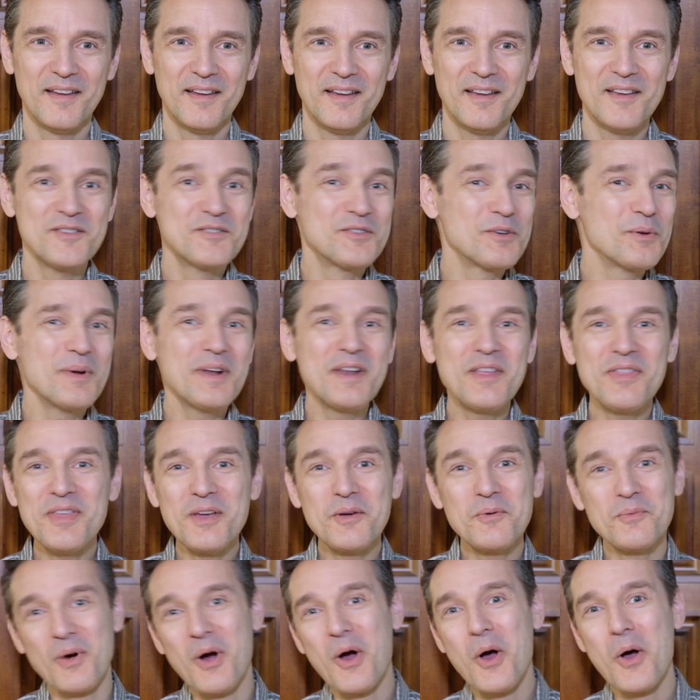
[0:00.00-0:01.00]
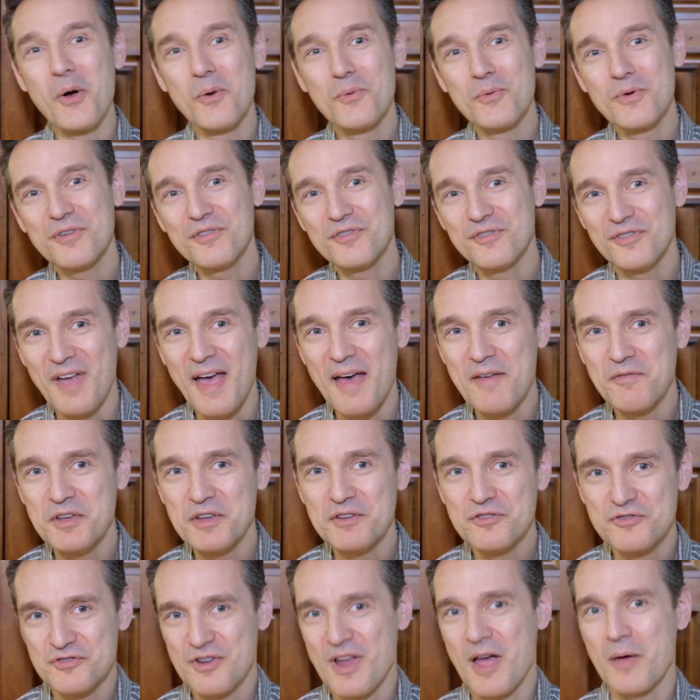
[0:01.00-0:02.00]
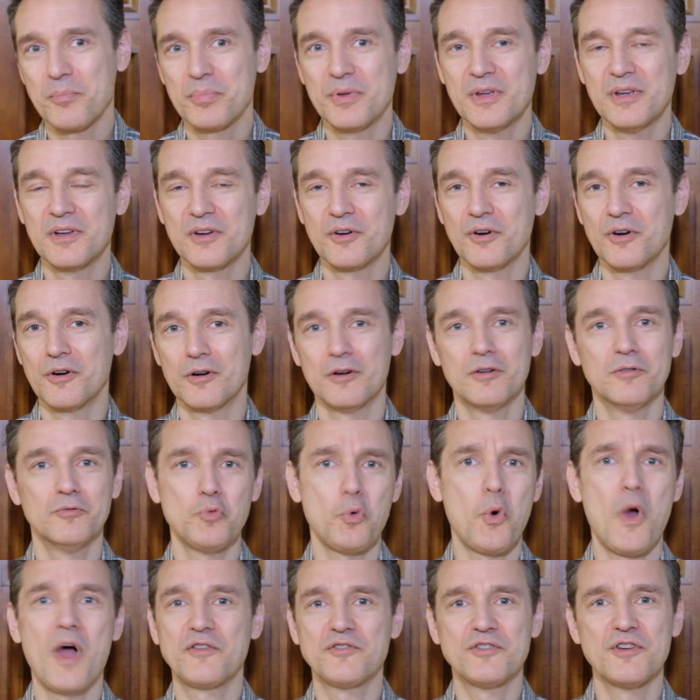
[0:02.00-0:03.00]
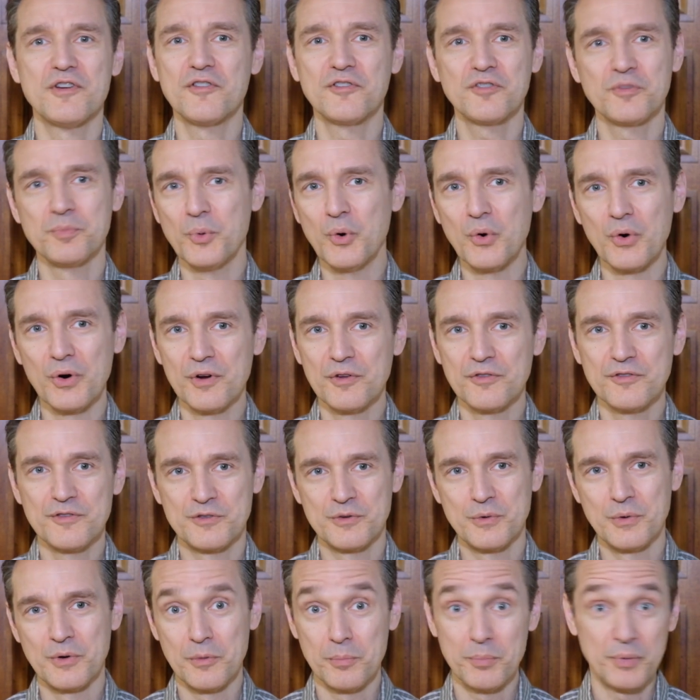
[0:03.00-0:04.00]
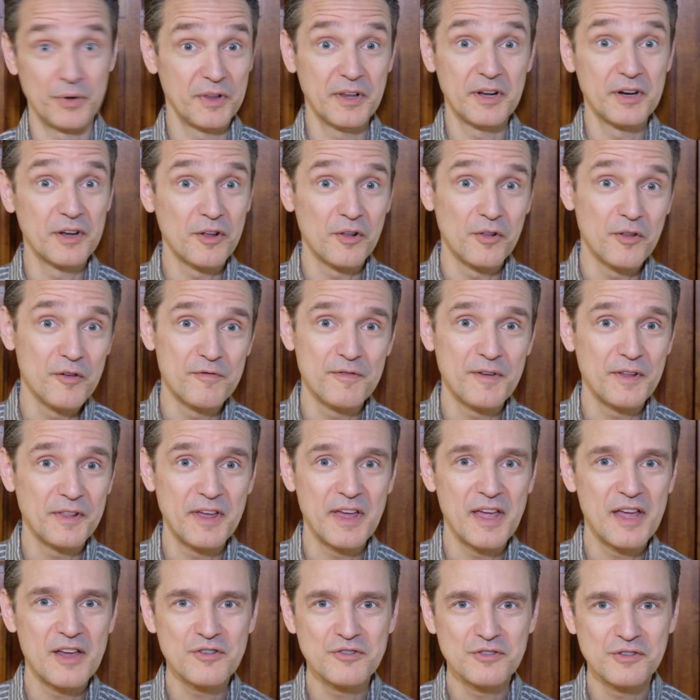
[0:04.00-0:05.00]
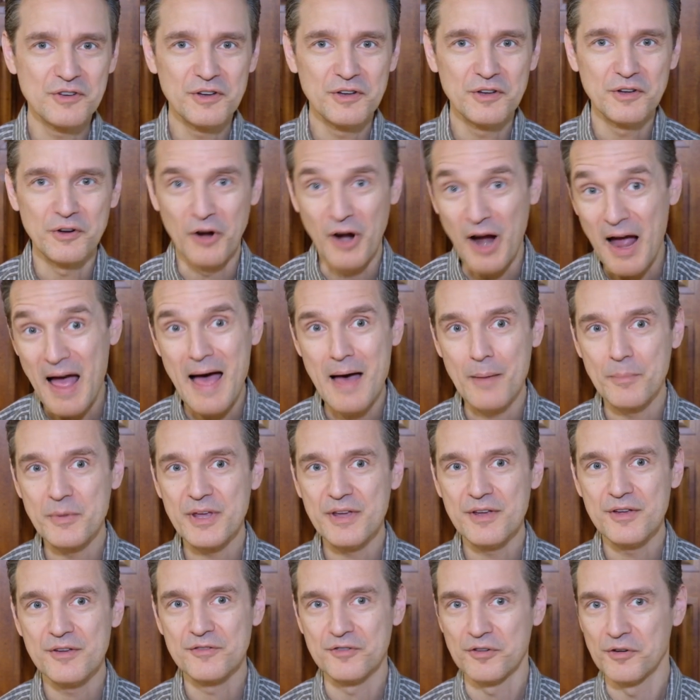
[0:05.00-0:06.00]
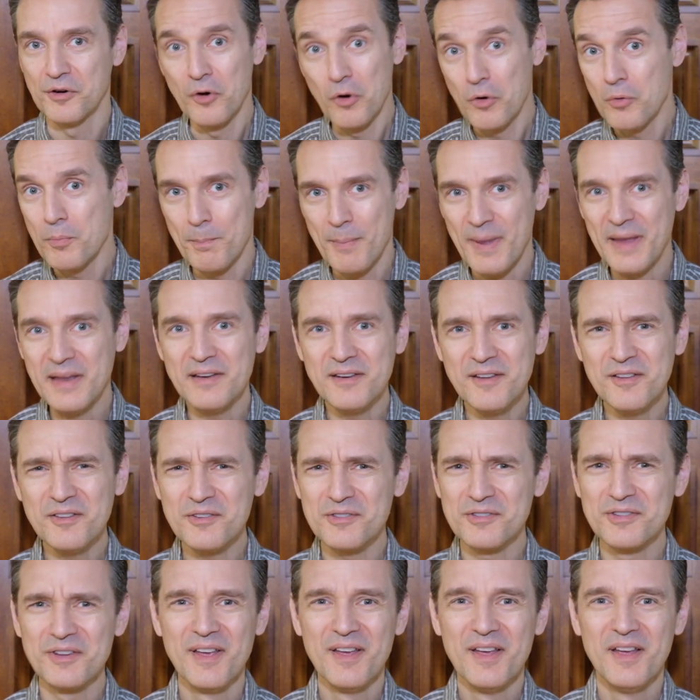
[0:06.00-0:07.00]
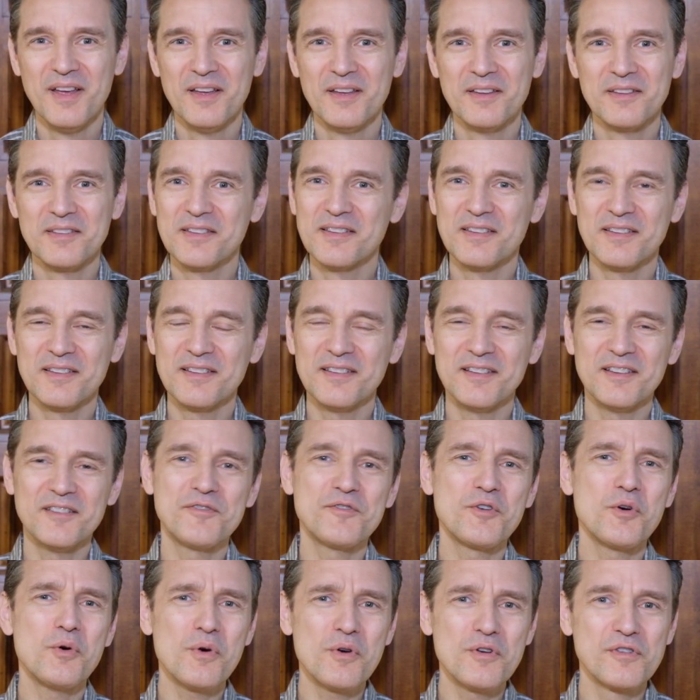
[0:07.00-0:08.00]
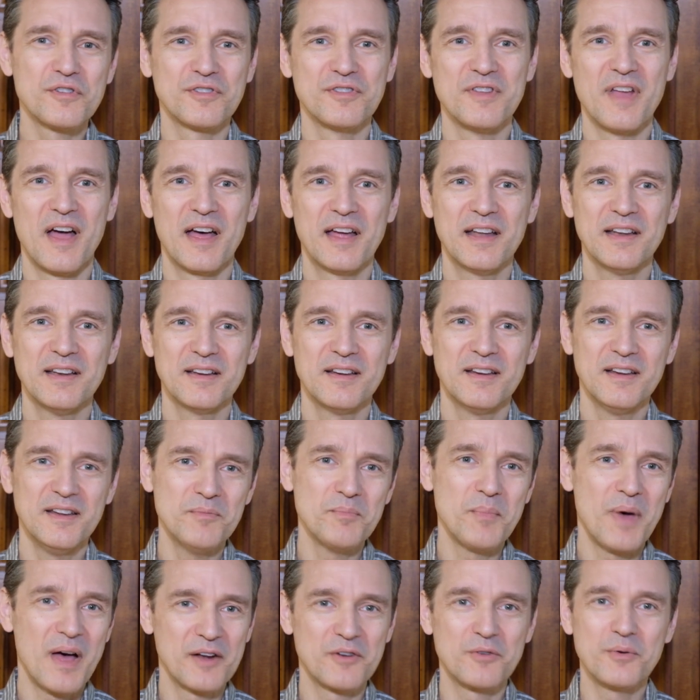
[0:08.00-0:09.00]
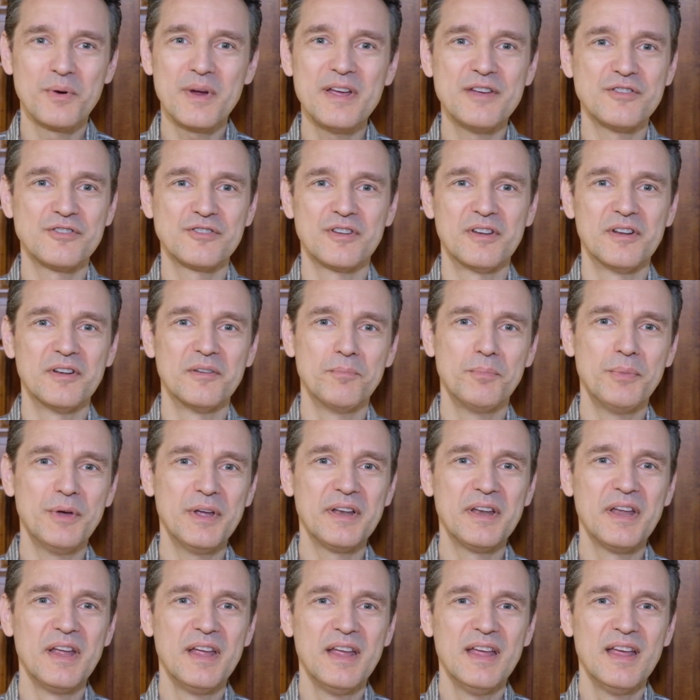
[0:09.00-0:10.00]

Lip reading: Is there anything wrong with savvy shopping or watching sports or political affiliation or hobbies or home maintenance? Of course not, in moderation, but